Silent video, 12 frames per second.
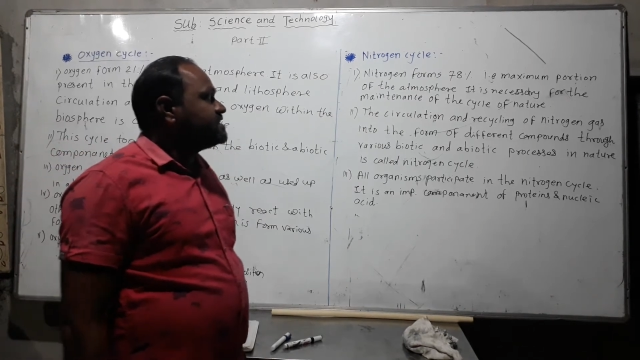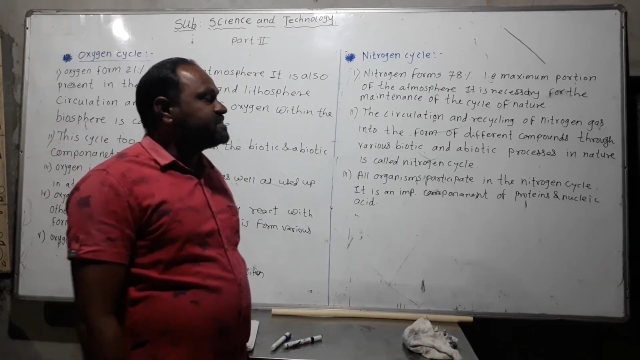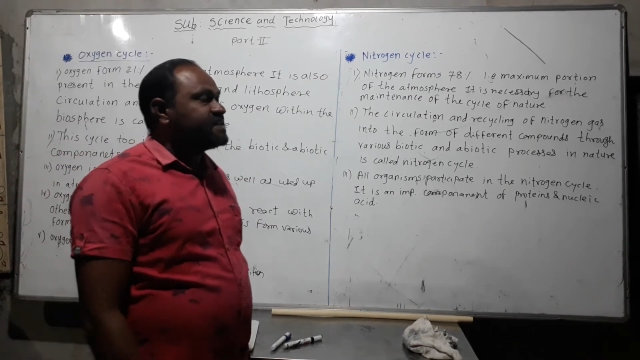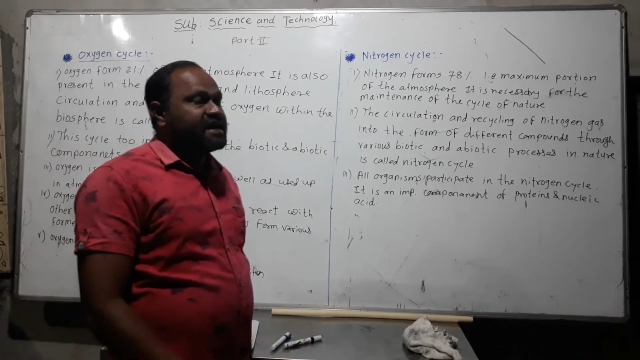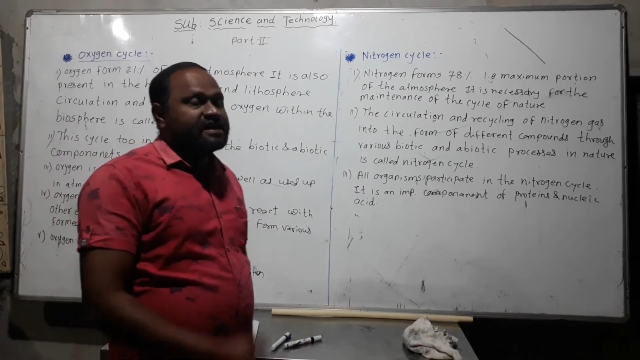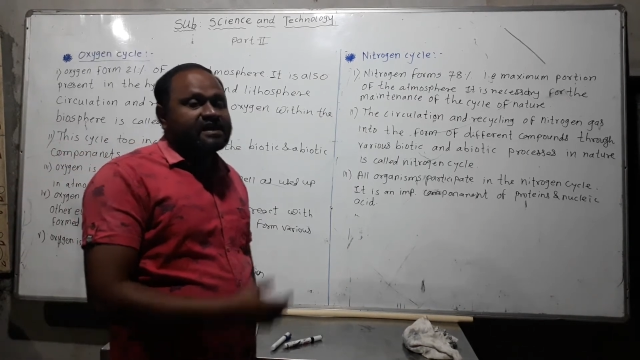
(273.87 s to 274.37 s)

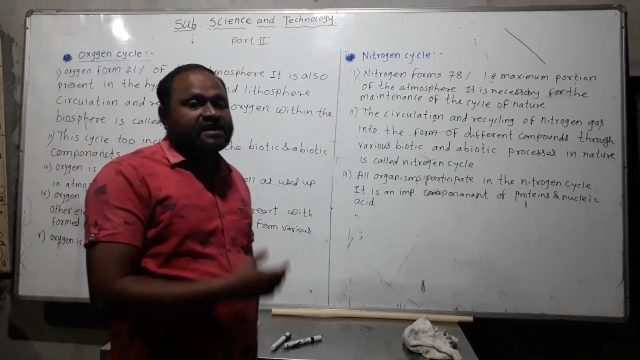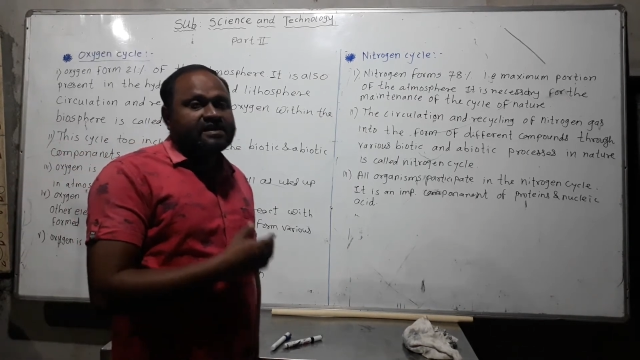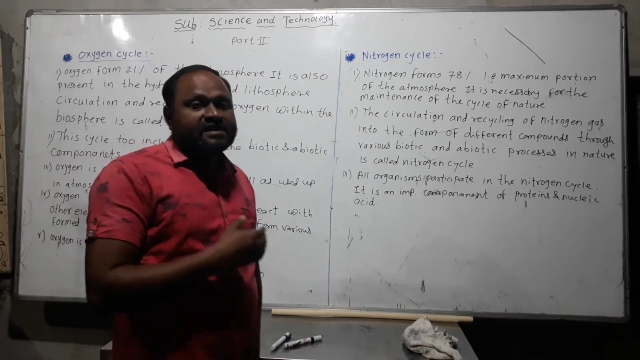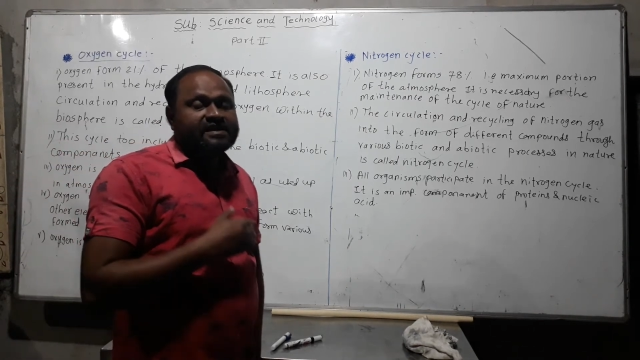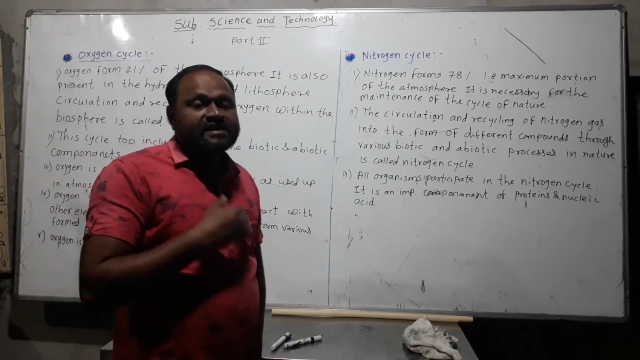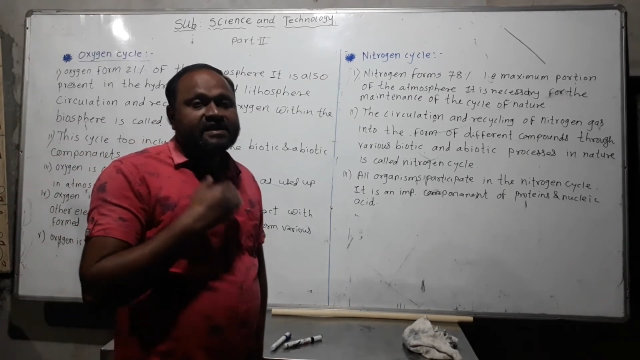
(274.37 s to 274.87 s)
cycle
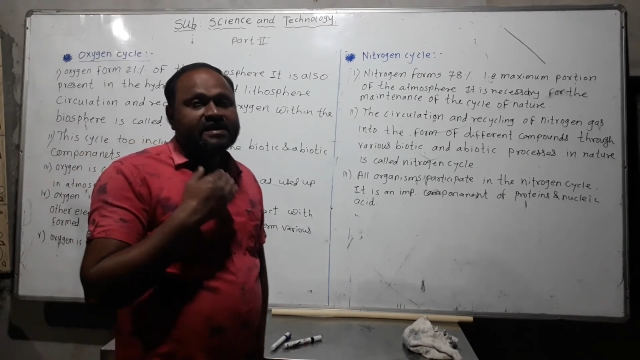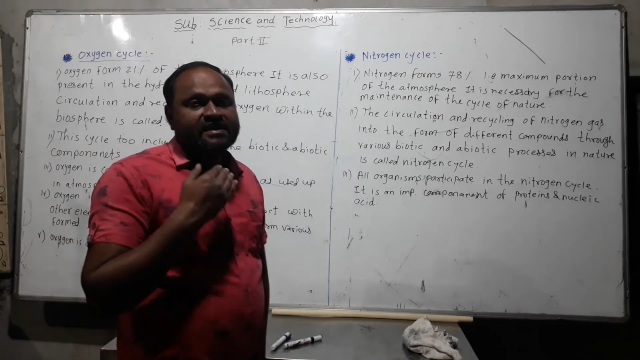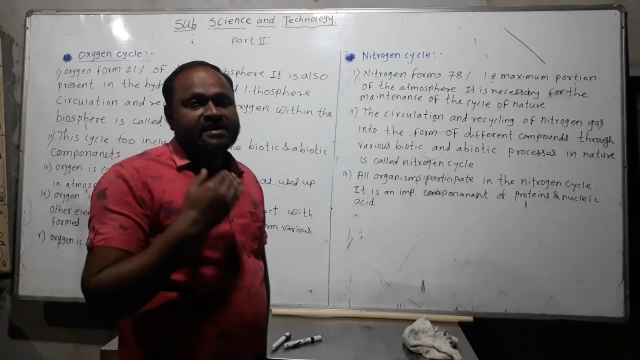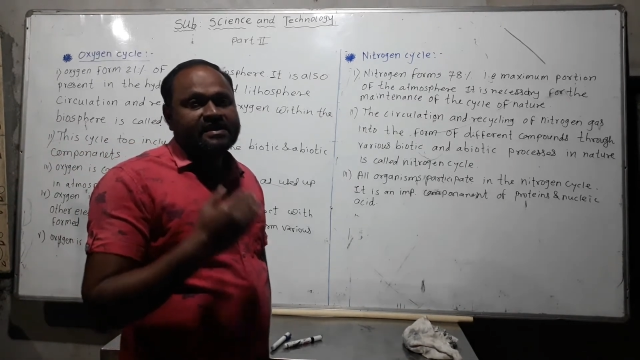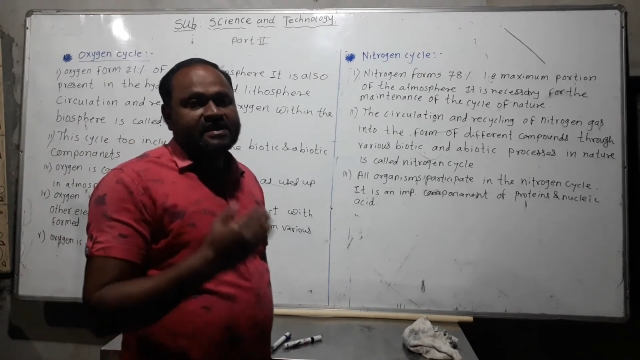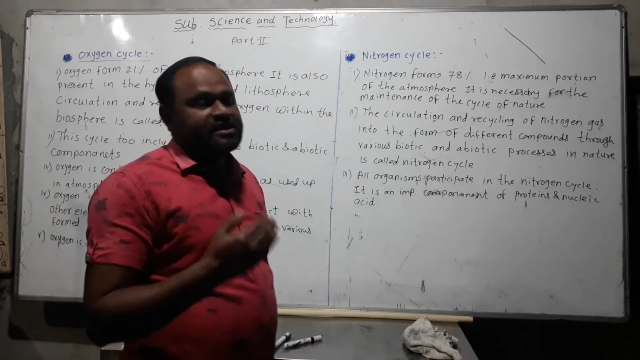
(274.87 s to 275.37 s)
in
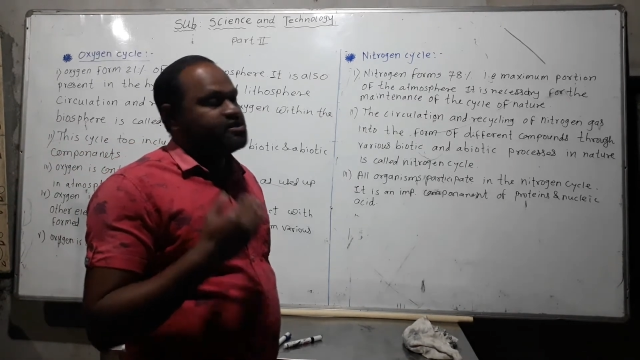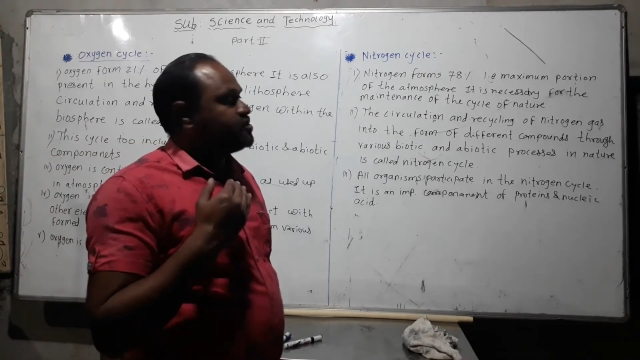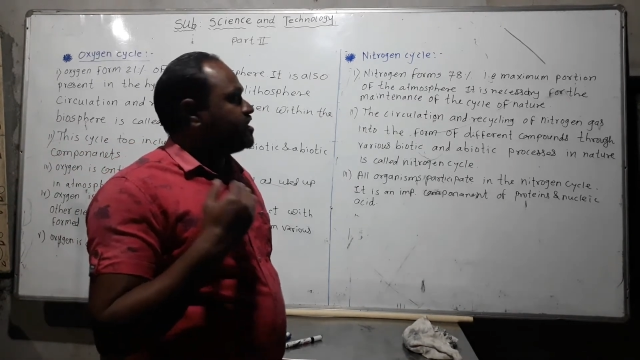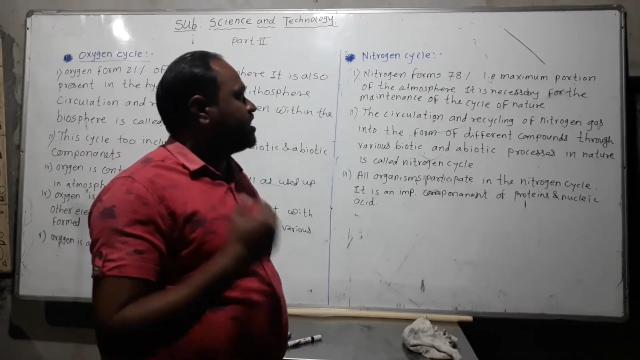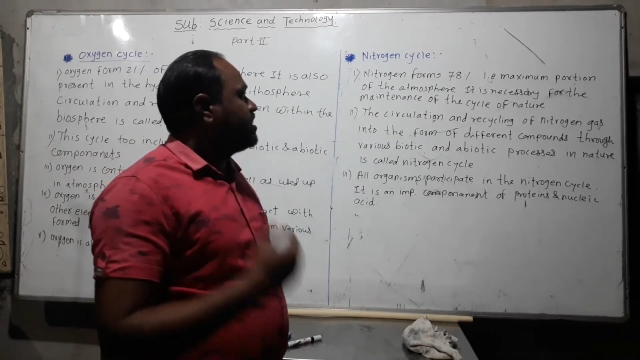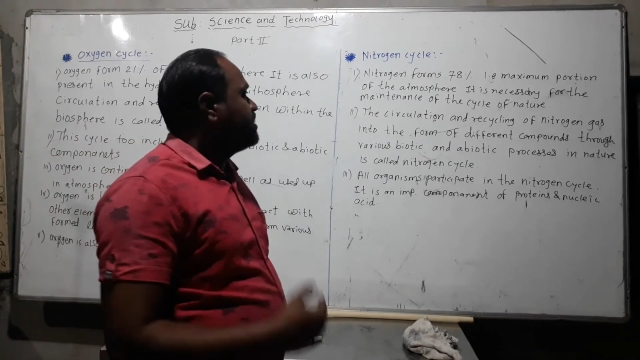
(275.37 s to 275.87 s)
nature.